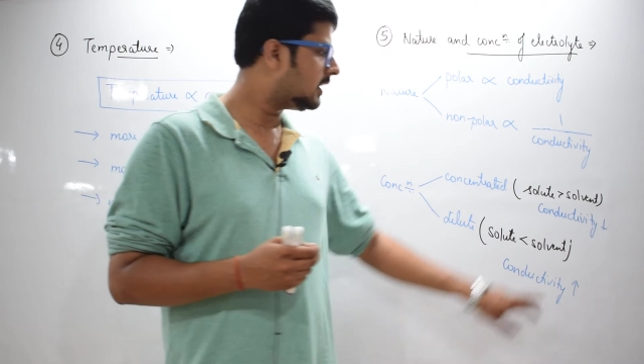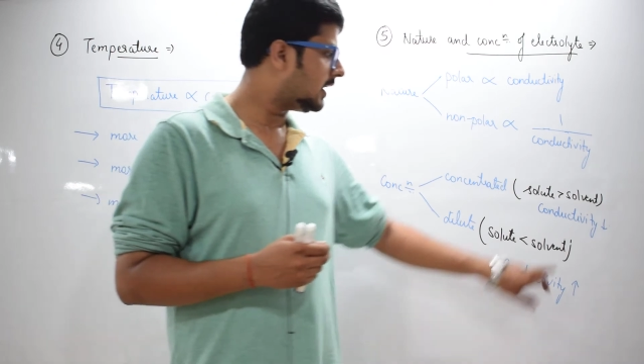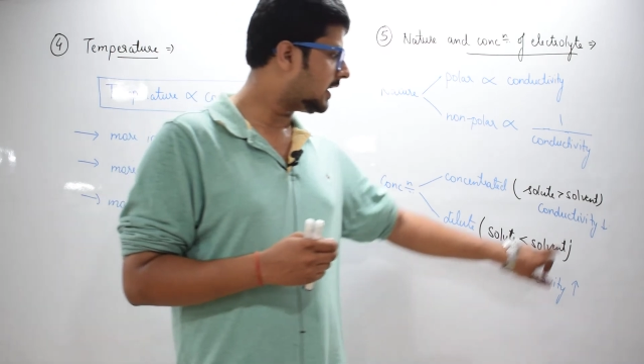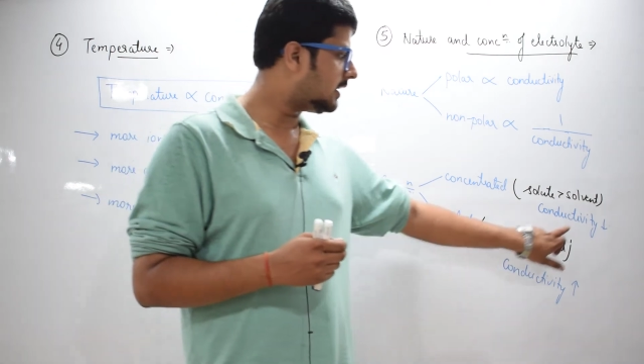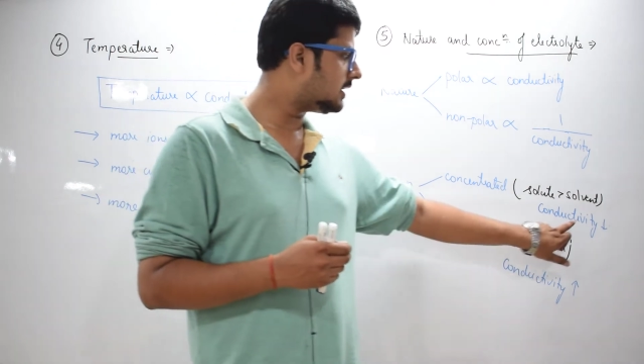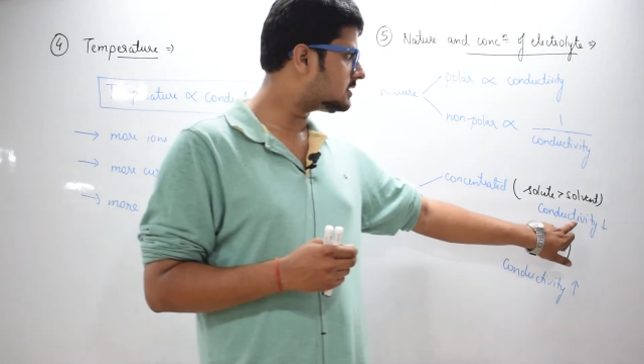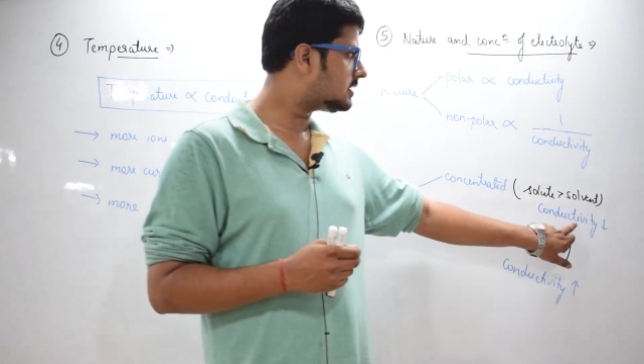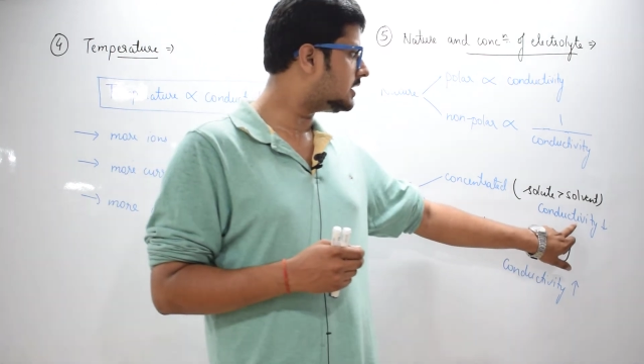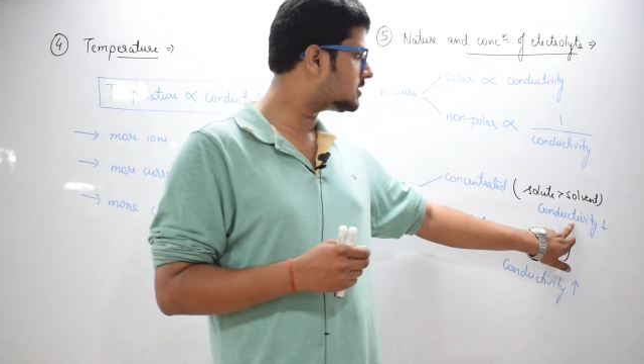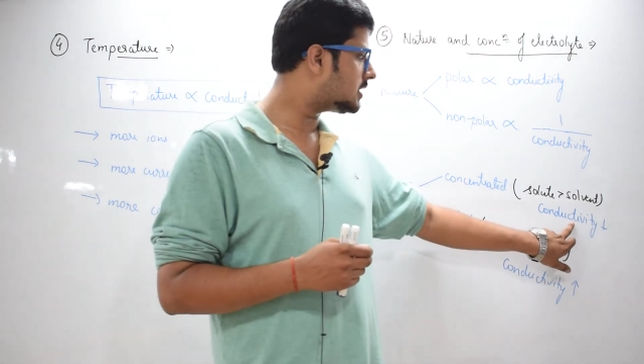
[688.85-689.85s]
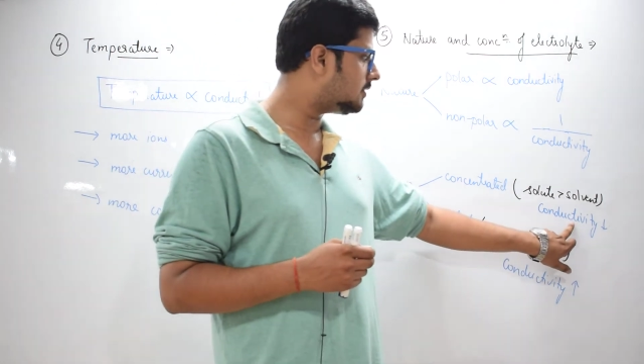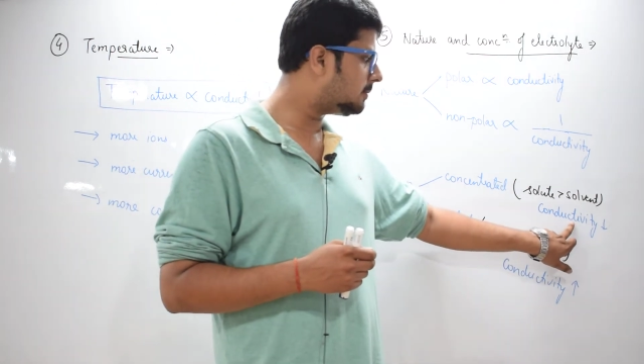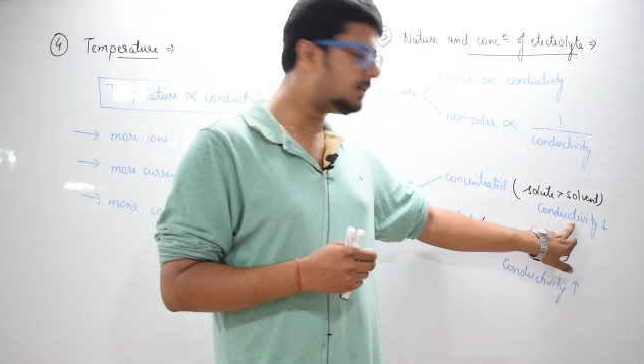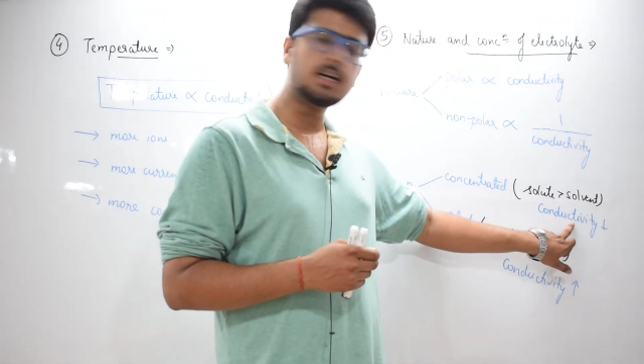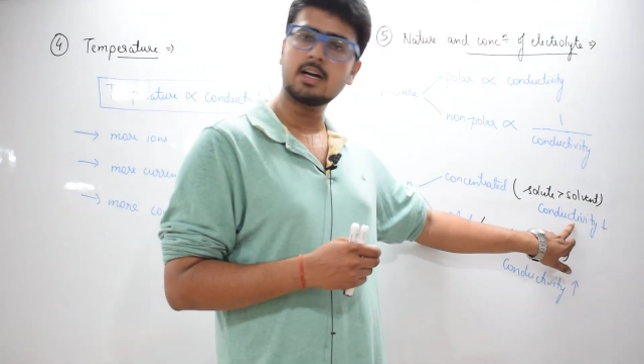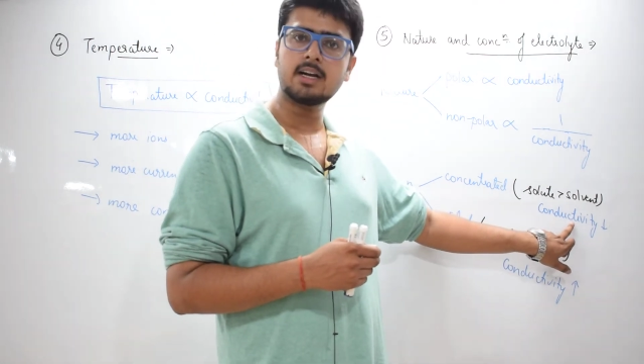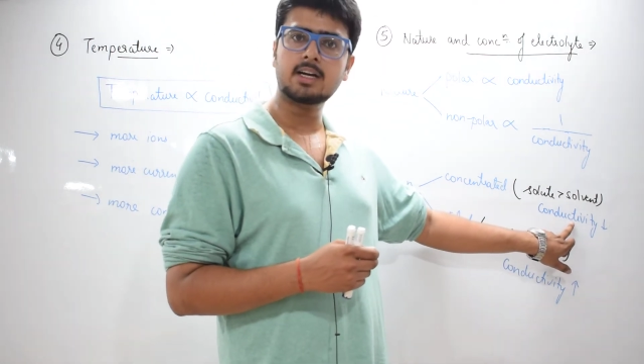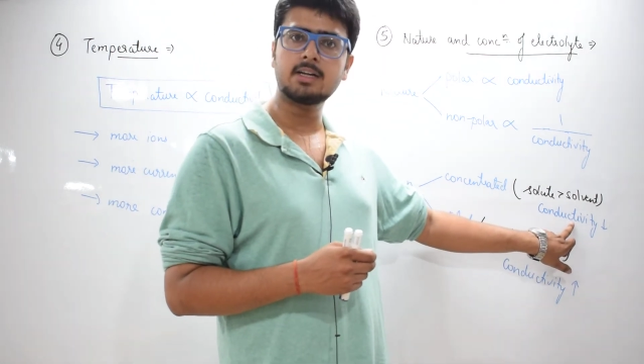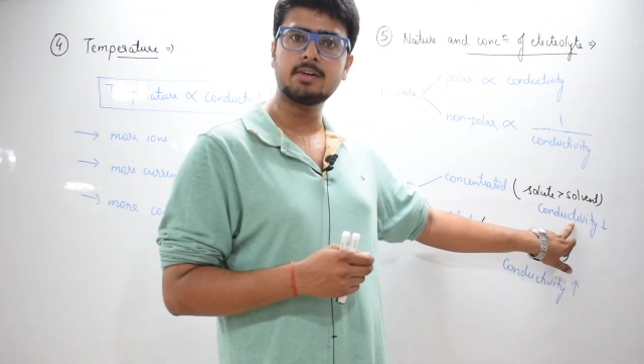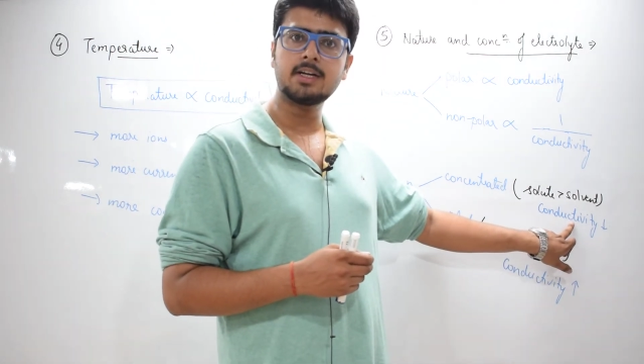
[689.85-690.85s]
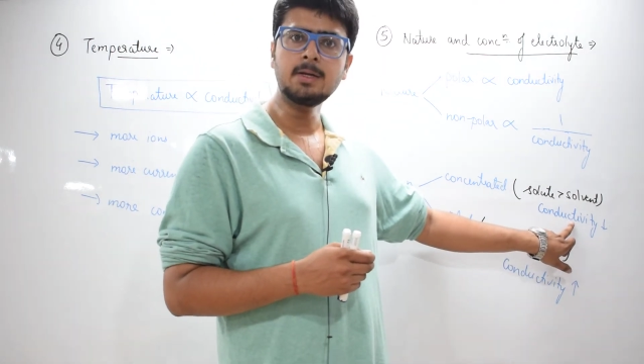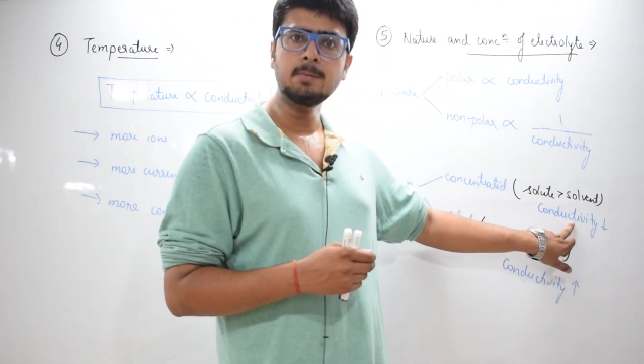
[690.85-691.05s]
and hence lesser will be the conductivity.